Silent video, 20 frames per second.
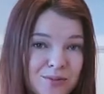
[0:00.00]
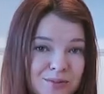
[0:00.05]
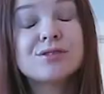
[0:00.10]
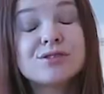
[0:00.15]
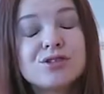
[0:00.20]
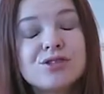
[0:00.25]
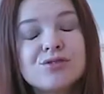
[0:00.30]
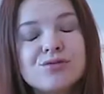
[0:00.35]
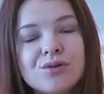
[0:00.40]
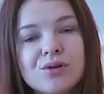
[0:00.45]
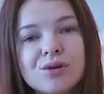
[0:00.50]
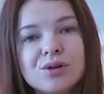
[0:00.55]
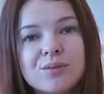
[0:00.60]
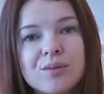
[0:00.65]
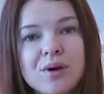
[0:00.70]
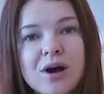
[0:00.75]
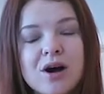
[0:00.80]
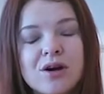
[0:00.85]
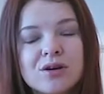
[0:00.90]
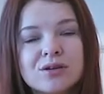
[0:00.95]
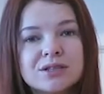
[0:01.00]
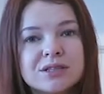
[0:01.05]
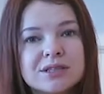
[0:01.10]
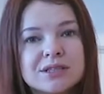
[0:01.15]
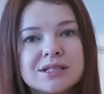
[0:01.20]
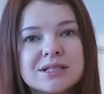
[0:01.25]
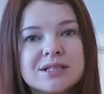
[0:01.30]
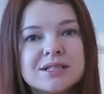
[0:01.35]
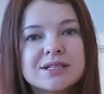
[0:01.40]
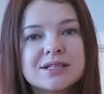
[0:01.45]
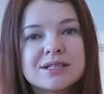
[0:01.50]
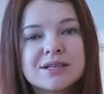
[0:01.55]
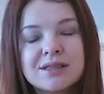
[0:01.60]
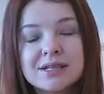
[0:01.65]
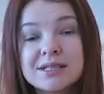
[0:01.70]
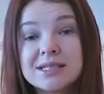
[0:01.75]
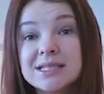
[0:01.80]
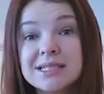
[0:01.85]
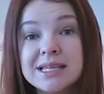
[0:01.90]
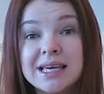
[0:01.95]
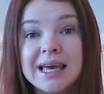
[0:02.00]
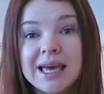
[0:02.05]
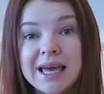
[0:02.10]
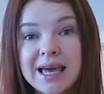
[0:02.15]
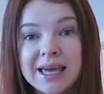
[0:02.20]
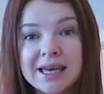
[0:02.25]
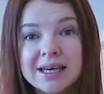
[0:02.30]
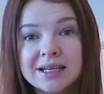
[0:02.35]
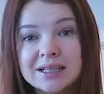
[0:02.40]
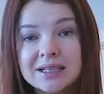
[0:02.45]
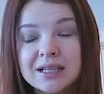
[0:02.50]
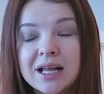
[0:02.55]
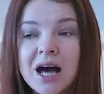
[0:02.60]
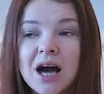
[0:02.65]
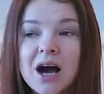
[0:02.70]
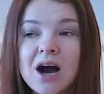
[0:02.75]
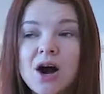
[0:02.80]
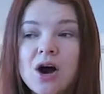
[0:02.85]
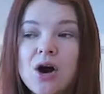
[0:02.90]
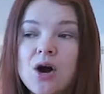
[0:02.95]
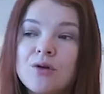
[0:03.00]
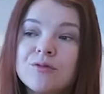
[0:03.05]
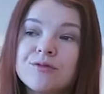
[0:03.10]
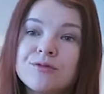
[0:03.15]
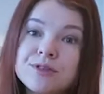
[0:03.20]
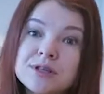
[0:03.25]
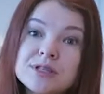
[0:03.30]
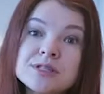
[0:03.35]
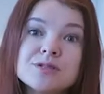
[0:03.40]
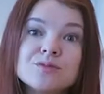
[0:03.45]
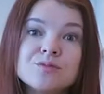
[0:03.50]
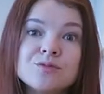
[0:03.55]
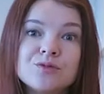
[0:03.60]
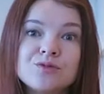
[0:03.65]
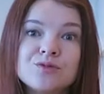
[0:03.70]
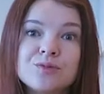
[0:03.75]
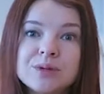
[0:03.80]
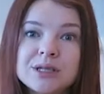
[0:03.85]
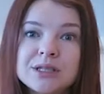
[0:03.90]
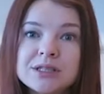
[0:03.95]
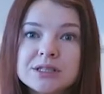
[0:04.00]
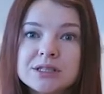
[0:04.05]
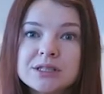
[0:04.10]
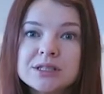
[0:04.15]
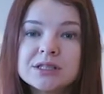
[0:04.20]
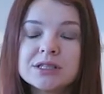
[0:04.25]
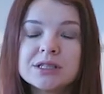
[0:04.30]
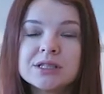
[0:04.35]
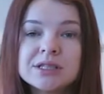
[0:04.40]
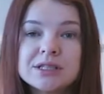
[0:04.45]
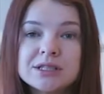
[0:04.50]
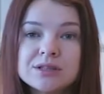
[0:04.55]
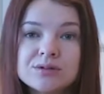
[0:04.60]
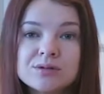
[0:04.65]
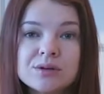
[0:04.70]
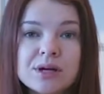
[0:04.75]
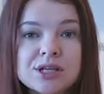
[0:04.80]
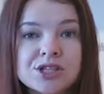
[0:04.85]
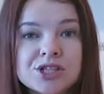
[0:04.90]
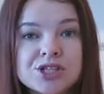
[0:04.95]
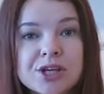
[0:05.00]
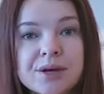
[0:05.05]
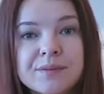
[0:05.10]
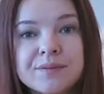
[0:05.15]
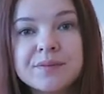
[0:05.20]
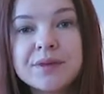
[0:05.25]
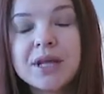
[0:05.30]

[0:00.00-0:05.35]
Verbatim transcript: First of all, about uh, the scale of this movement uh, in Russia.